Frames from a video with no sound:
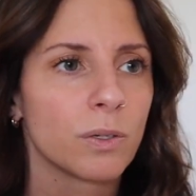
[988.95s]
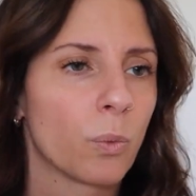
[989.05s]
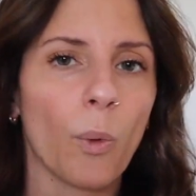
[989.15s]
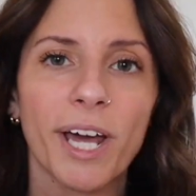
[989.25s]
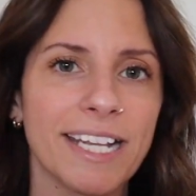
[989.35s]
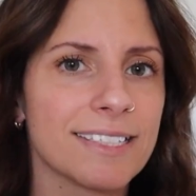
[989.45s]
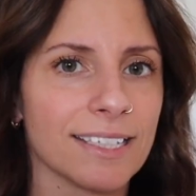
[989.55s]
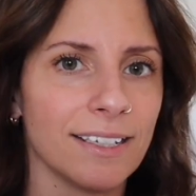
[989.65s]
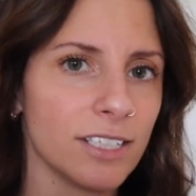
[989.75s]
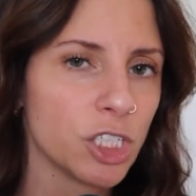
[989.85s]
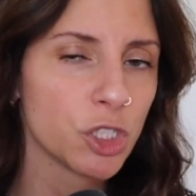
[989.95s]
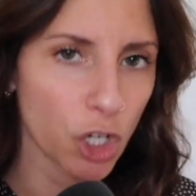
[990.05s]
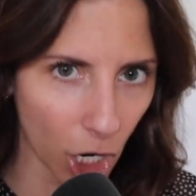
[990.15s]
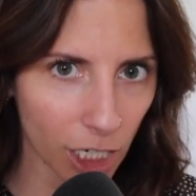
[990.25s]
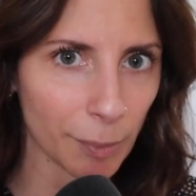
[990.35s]
What is it?
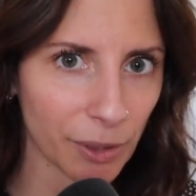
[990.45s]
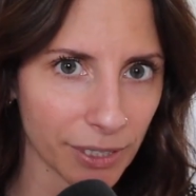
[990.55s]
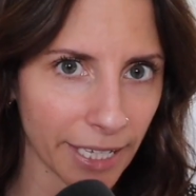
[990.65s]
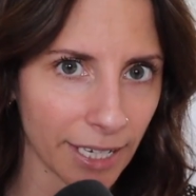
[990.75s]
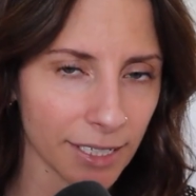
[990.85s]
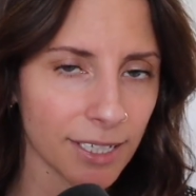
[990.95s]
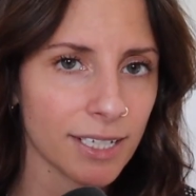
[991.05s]
Talk about that.